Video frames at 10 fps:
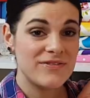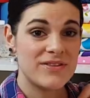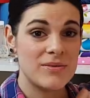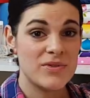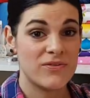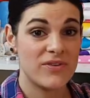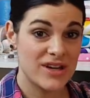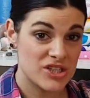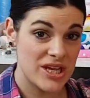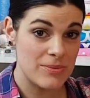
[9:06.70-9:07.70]
of them, the
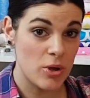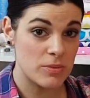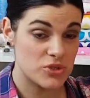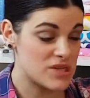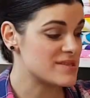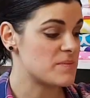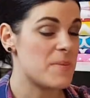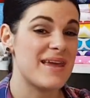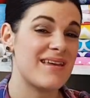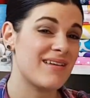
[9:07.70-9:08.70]
very cheap options,
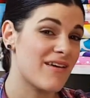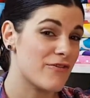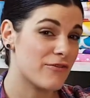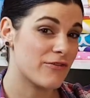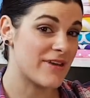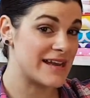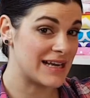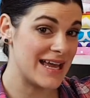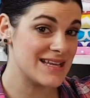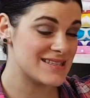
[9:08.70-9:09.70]
being
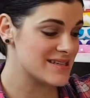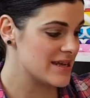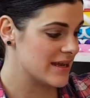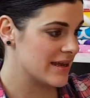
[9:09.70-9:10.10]
flannelette.